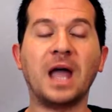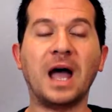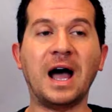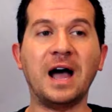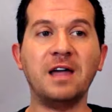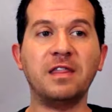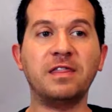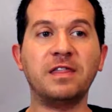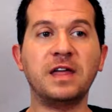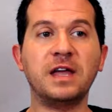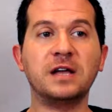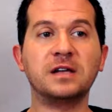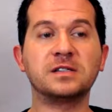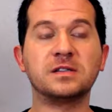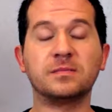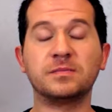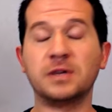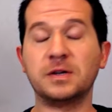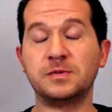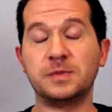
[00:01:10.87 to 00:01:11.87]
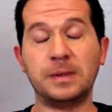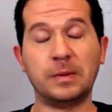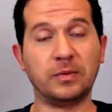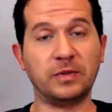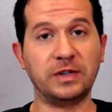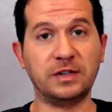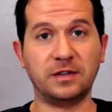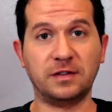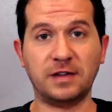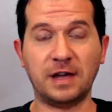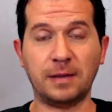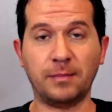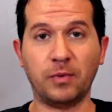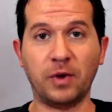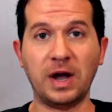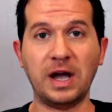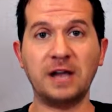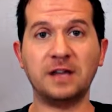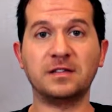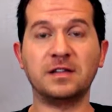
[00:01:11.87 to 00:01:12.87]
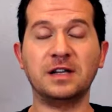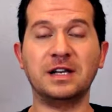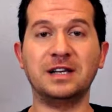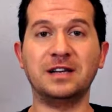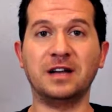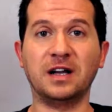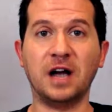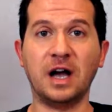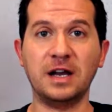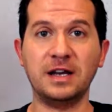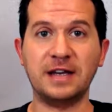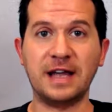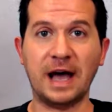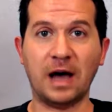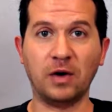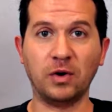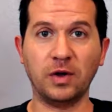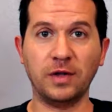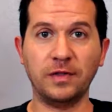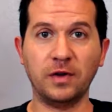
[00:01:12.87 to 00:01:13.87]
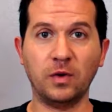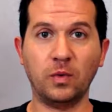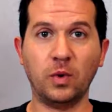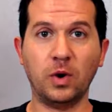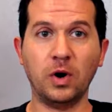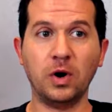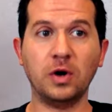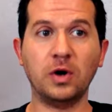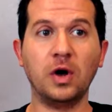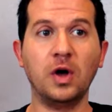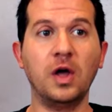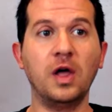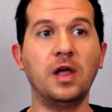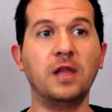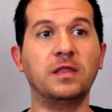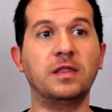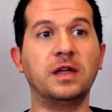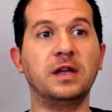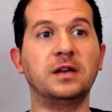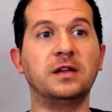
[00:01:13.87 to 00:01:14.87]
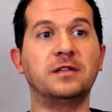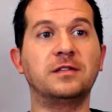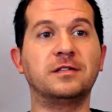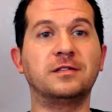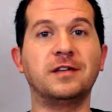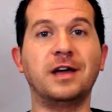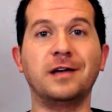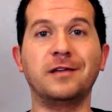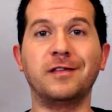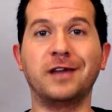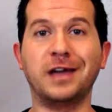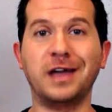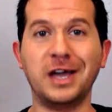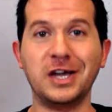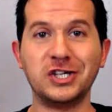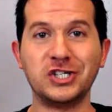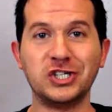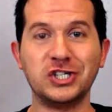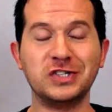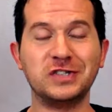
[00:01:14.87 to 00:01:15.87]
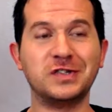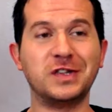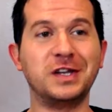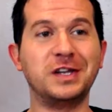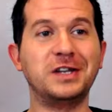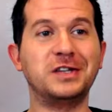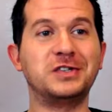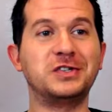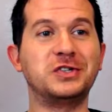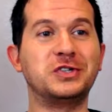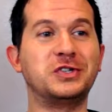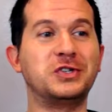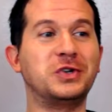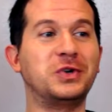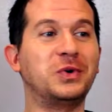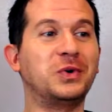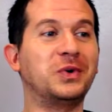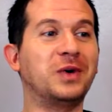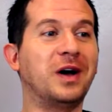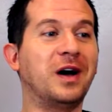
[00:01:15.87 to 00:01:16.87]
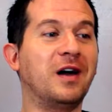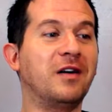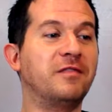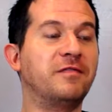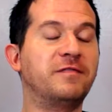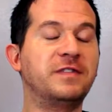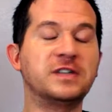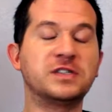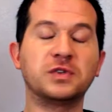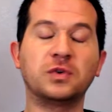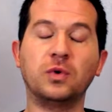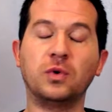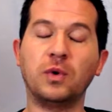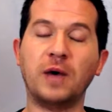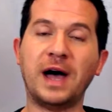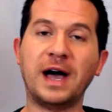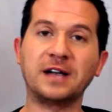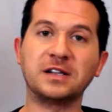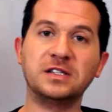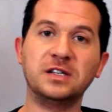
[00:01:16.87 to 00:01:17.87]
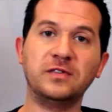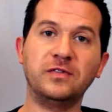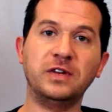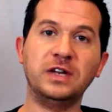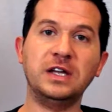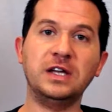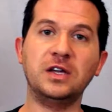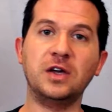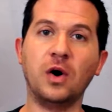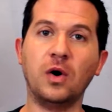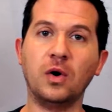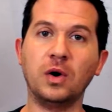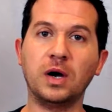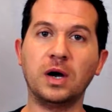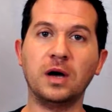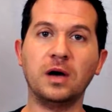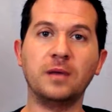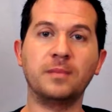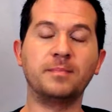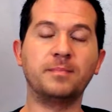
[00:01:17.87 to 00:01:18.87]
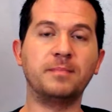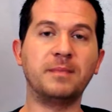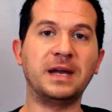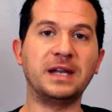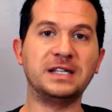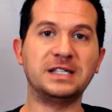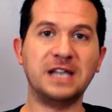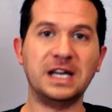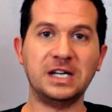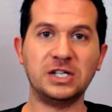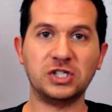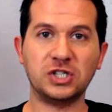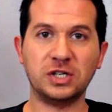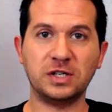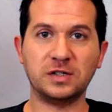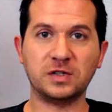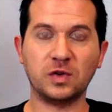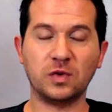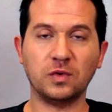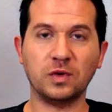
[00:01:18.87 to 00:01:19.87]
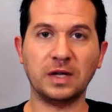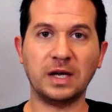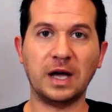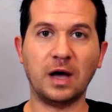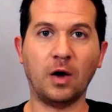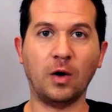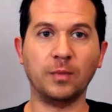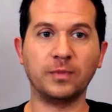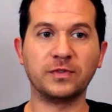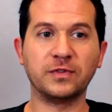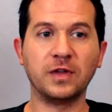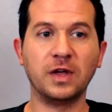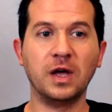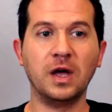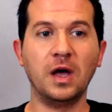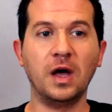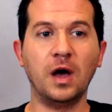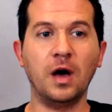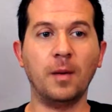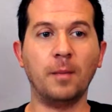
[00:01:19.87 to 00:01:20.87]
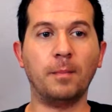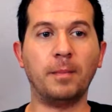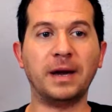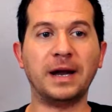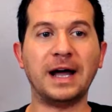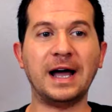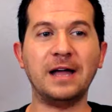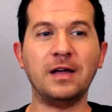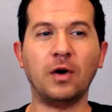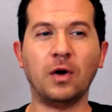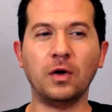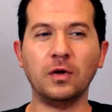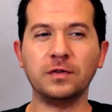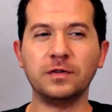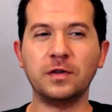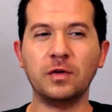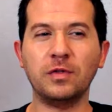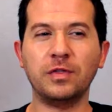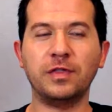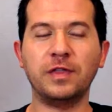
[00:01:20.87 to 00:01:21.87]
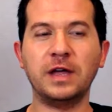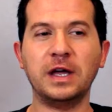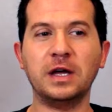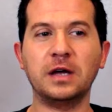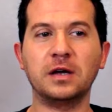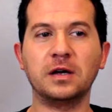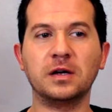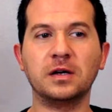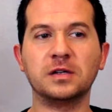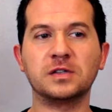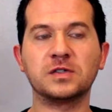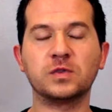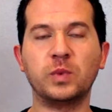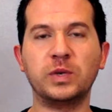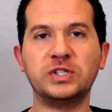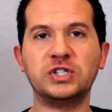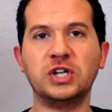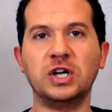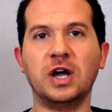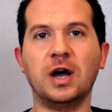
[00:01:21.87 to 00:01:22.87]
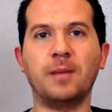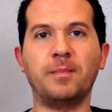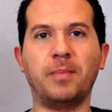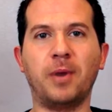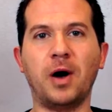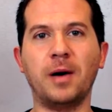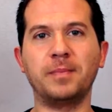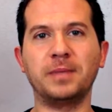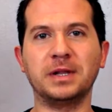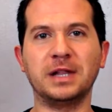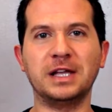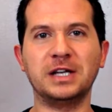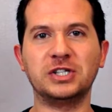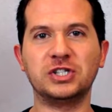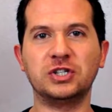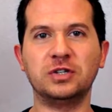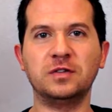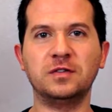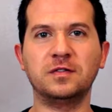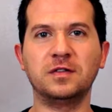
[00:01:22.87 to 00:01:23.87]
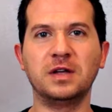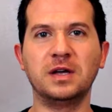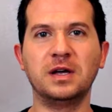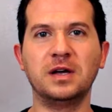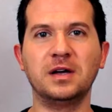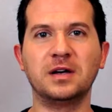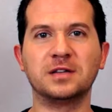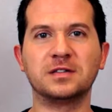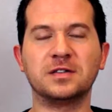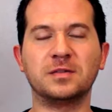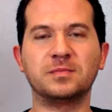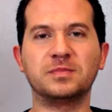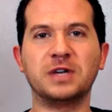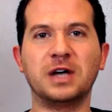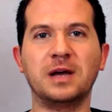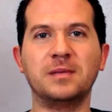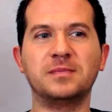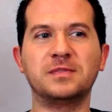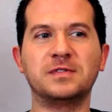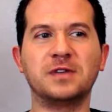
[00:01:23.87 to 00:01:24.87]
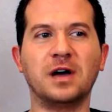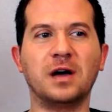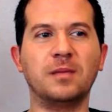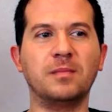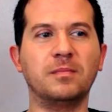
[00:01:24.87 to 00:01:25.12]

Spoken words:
I think sometimes people need to take breaks, they need to cut down on their work, they need to take vacations, they need to do physical activity, yoga, meditation certainly helps. But I also think switching up populations, sometimes